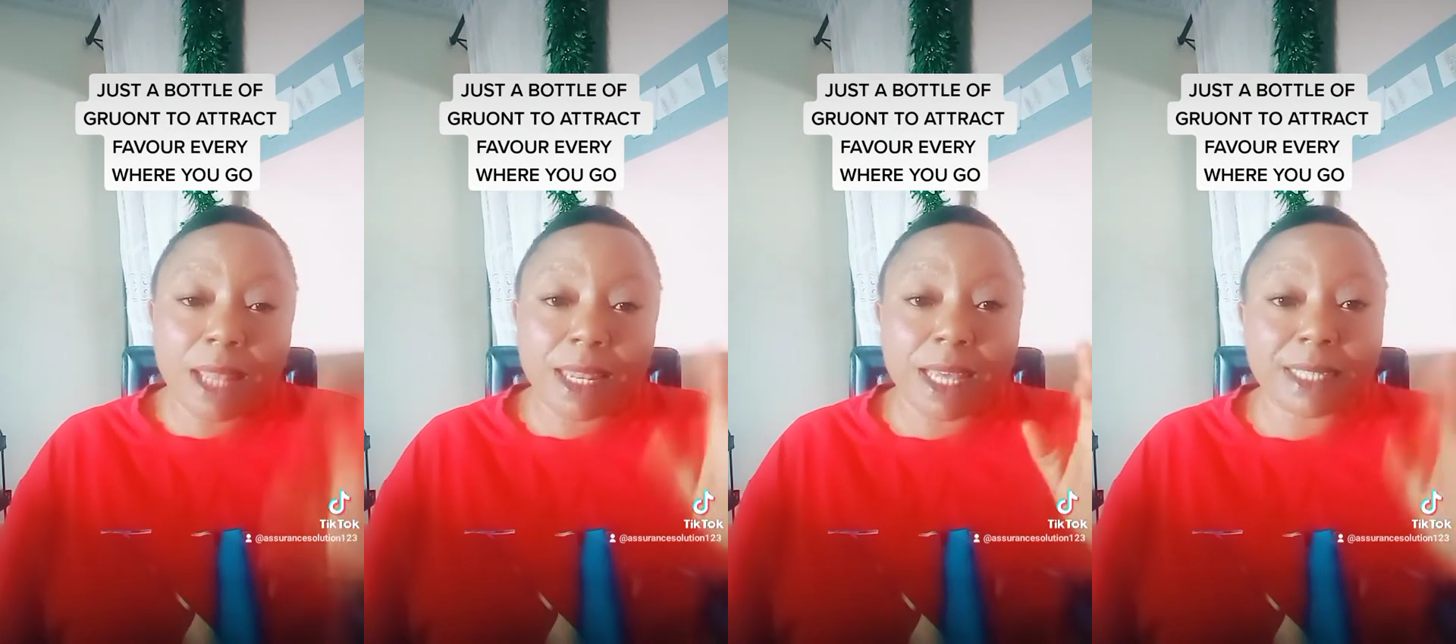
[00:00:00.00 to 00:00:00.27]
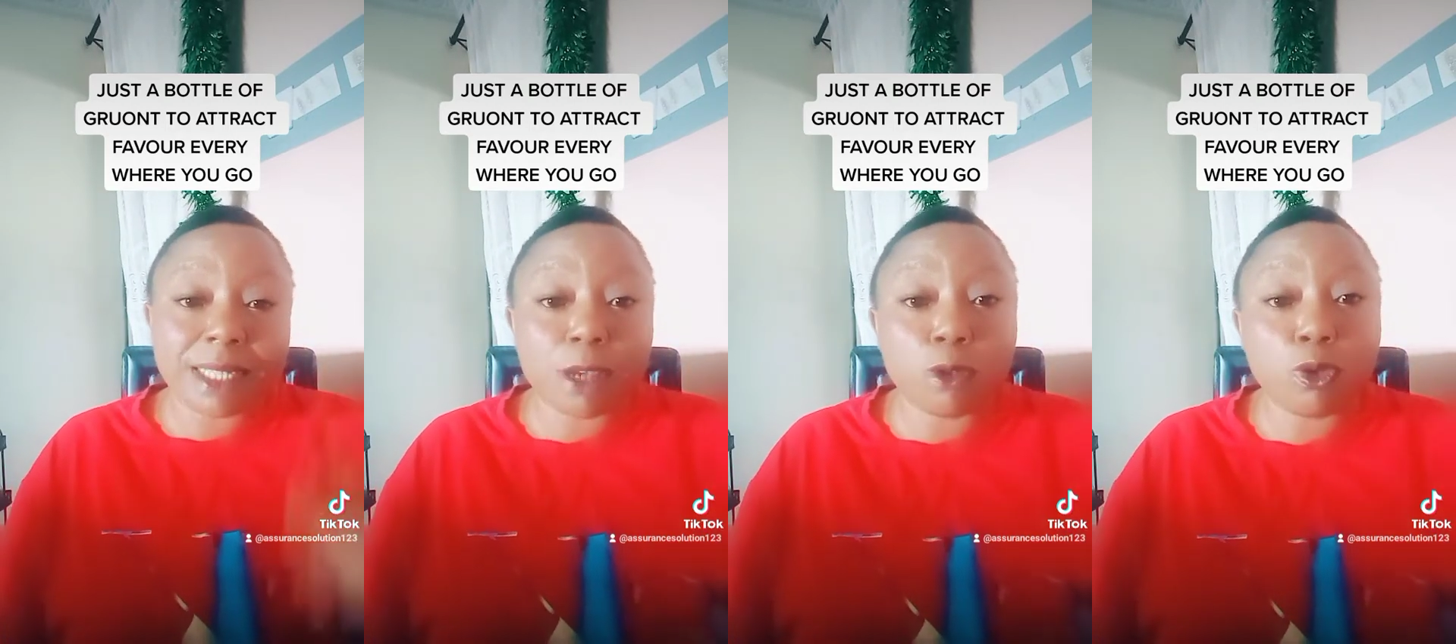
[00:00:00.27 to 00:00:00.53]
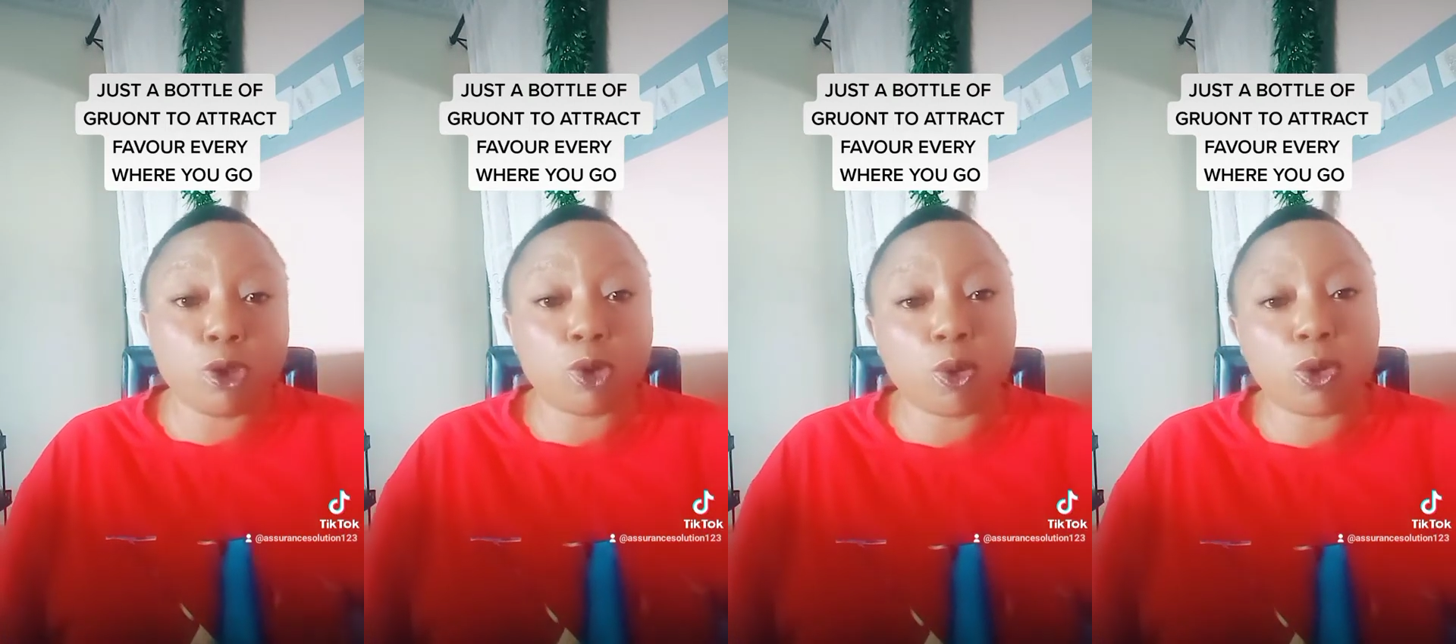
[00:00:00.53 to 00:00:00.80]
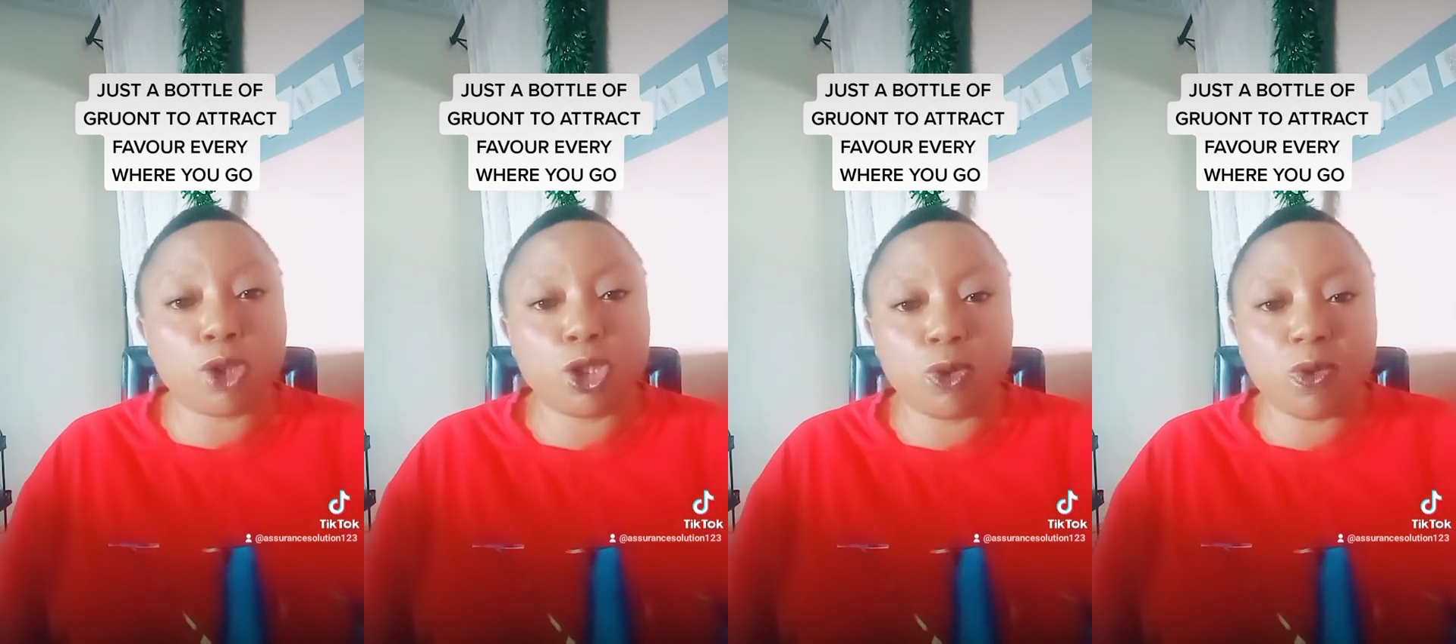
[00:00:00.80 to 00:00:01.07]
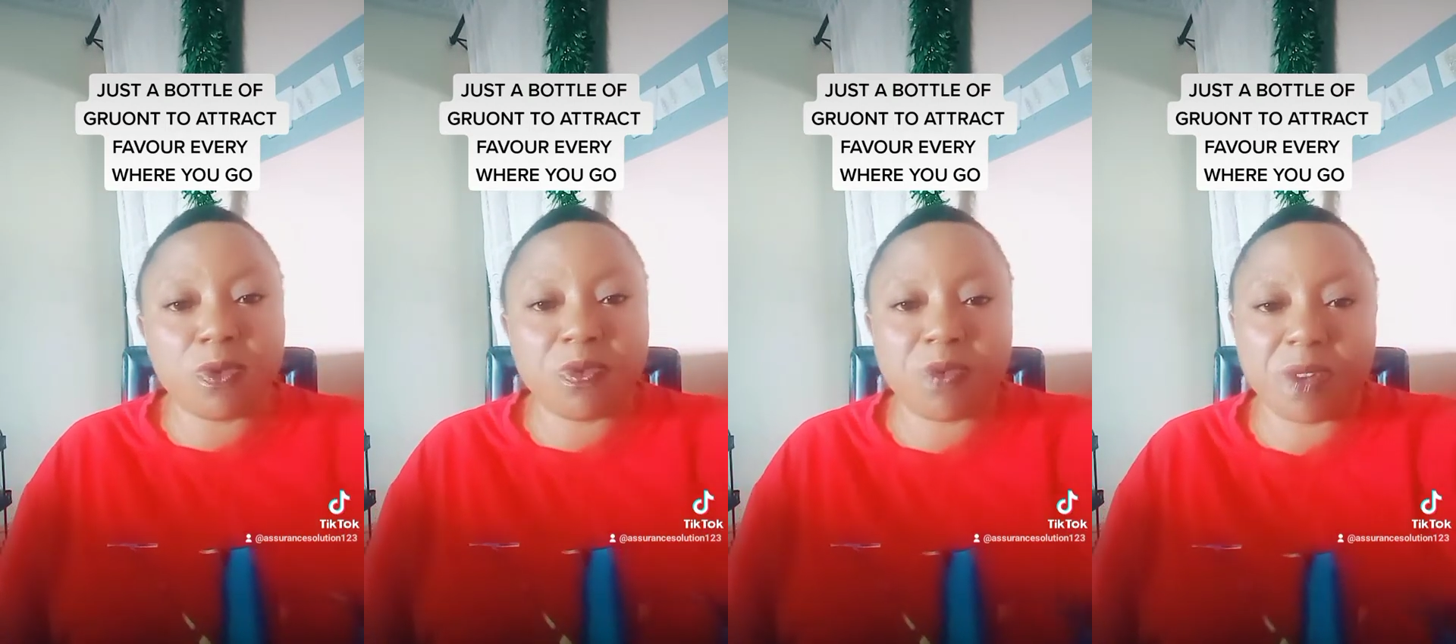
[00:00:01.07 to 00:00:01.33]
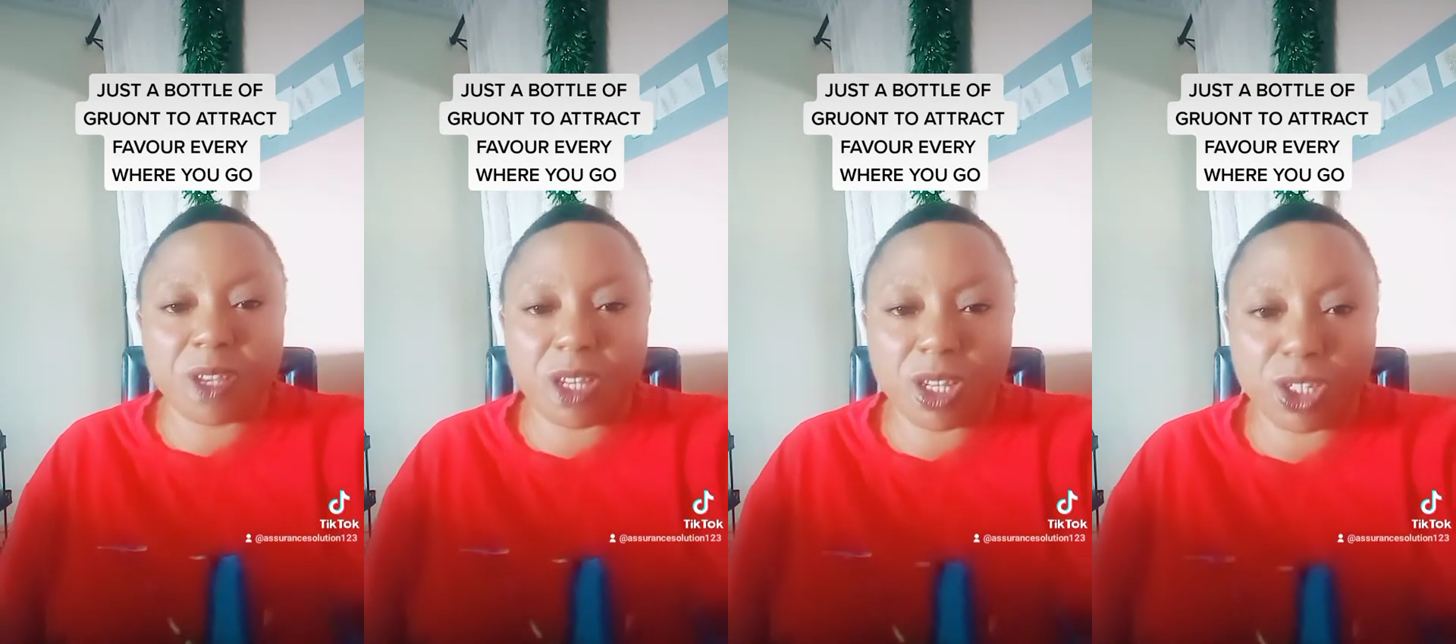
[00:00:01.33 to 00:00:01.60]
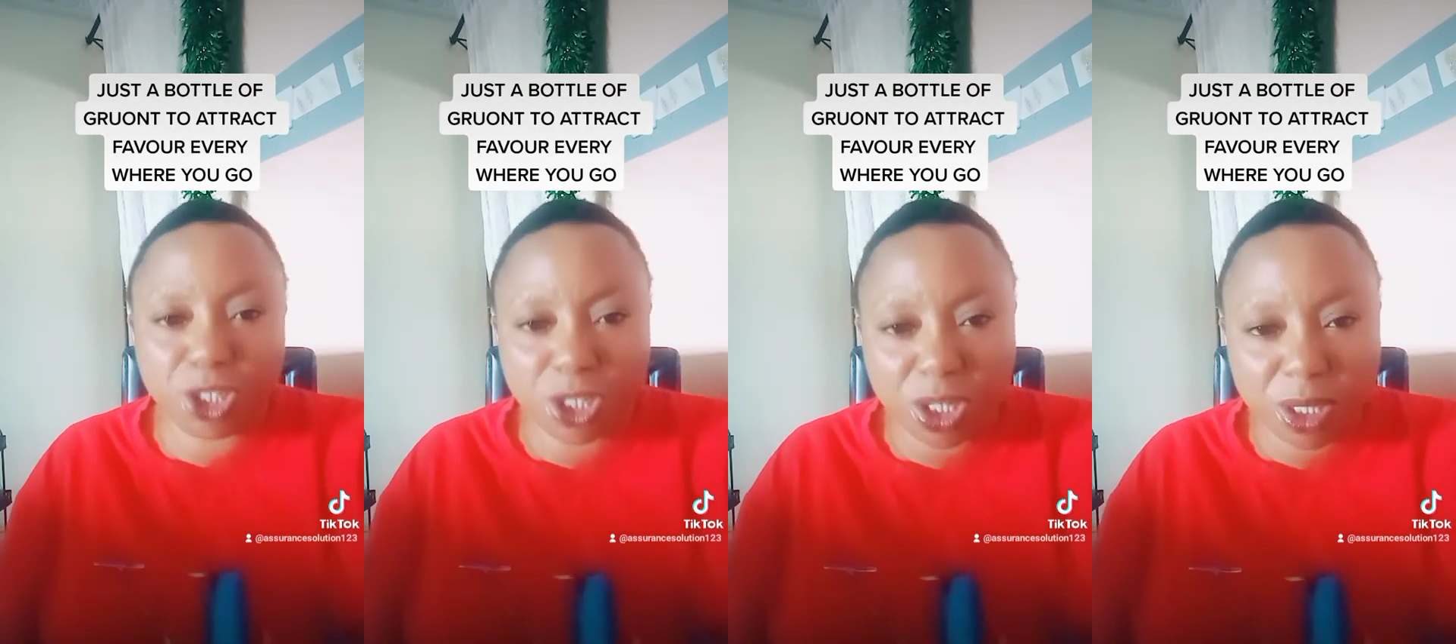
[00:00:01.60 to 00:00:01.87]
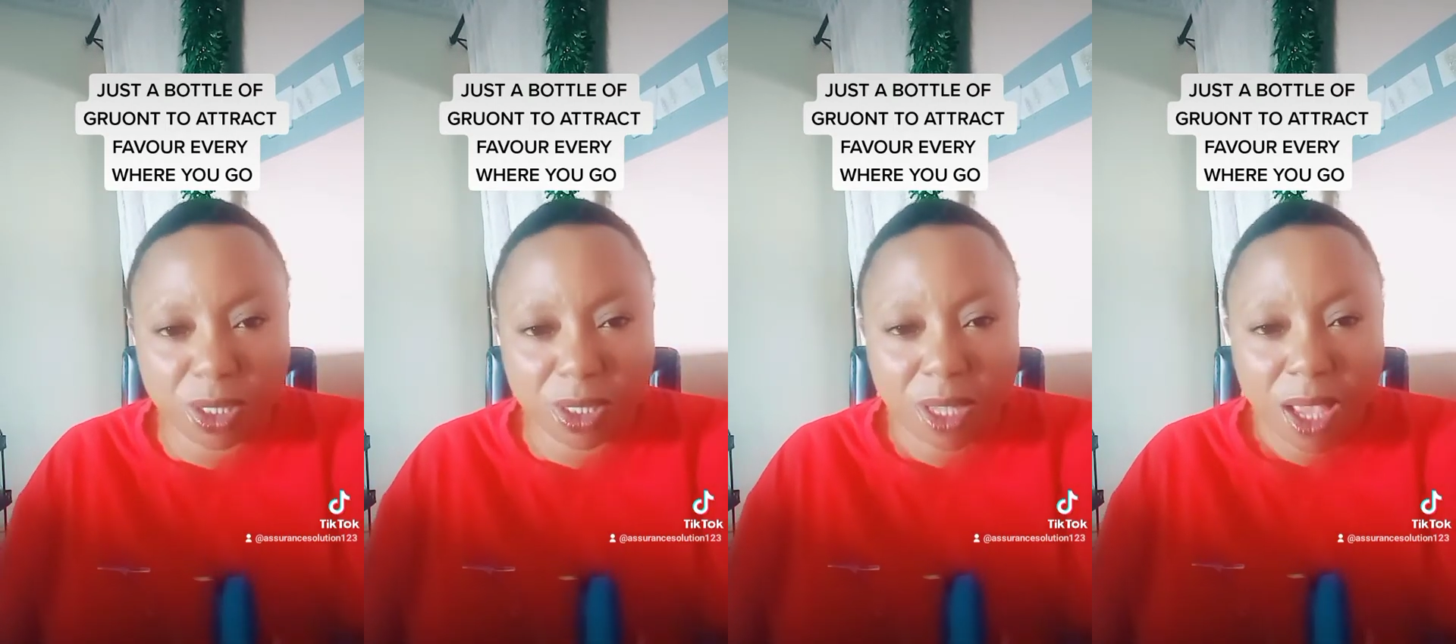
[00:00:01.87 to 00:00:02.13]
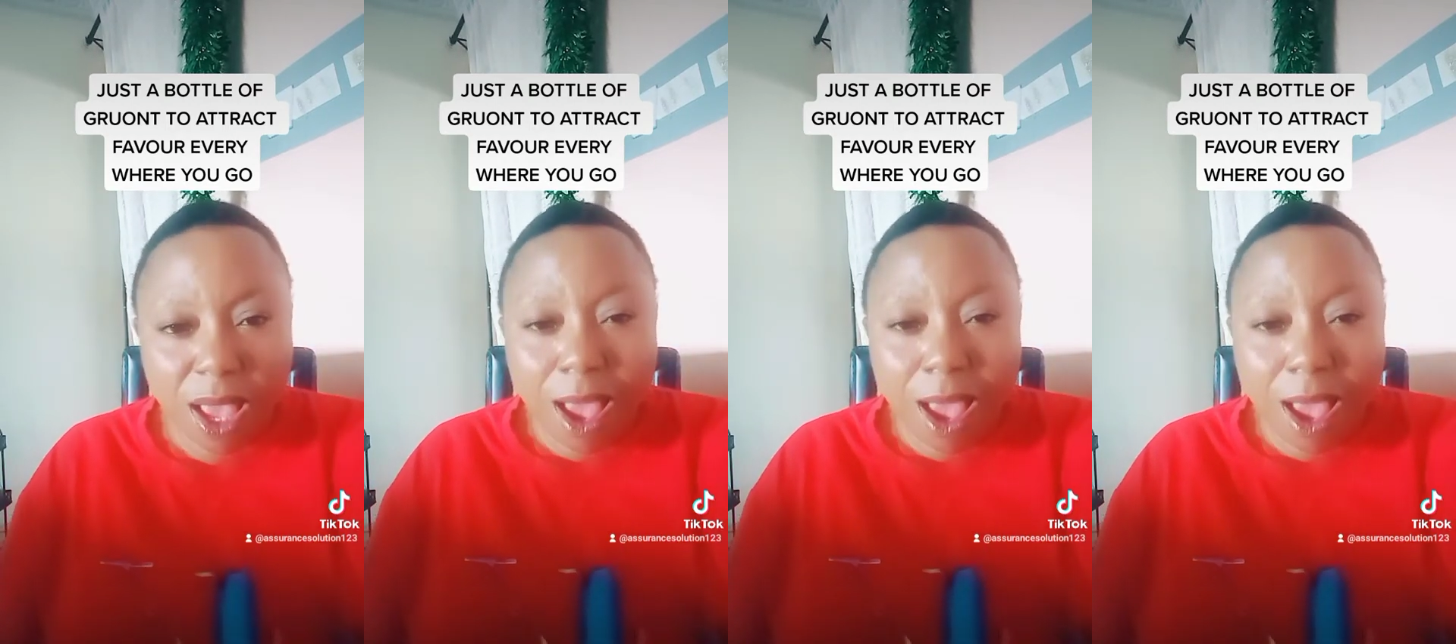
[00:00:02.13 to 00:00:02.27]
That's how you chew until you finish it.